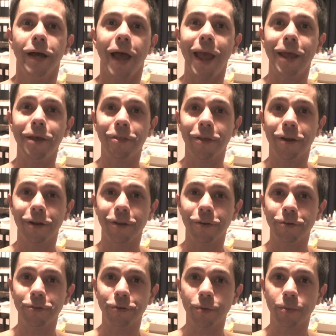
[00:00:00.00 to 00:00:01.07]
Hey there,
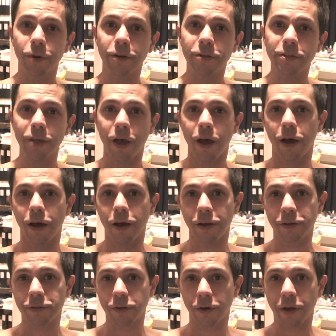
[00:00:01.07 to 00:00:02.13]
YouTubers.
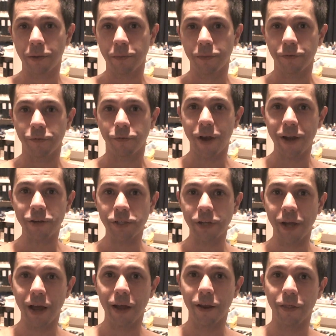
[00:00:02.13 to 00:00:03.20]
Uh, so I'm fresh
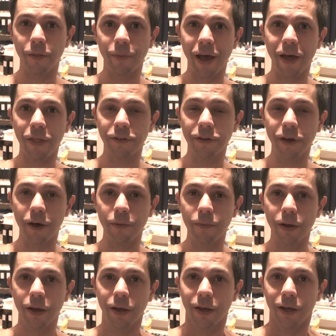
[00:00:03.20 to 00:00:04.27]
out of the
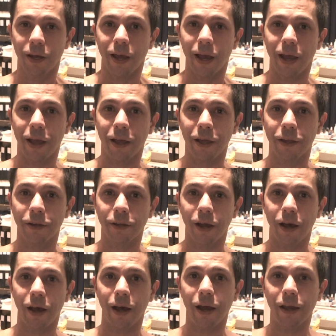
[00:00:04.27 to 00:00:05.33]
bathtub, and
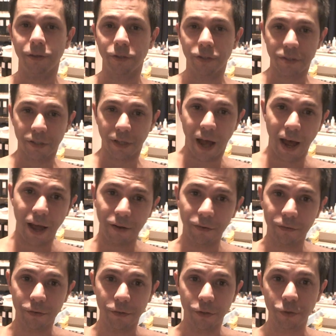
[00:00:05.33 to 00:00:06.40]
I just got
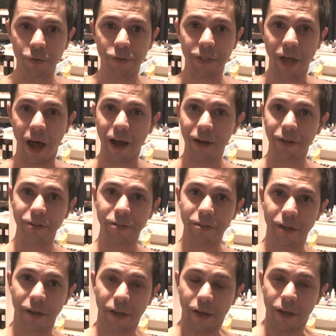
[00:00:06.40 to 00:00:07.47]
new
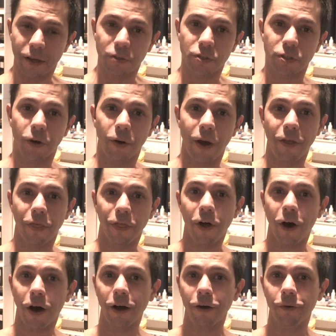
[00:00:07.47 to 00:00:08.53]
socks. So I
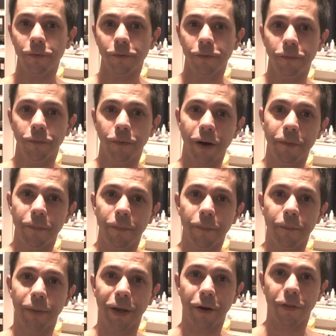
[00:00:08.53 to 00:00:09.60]
thought, what
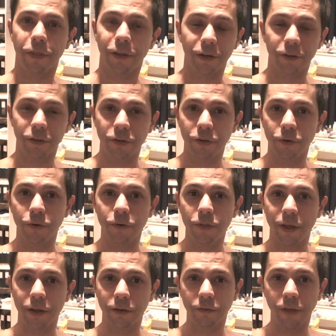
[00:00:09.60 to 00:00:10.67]
better thing to do
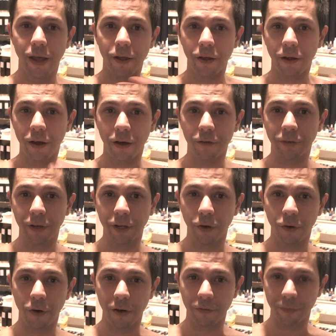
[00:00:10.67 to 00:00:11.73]
than a
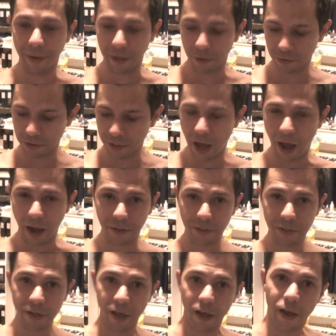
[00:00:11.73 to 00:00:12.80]
video of my new
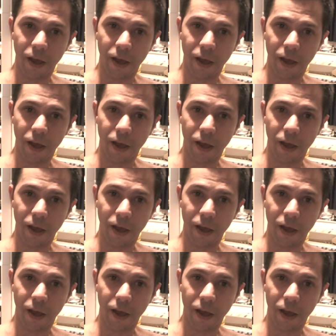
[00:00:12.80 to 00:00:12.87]
socks?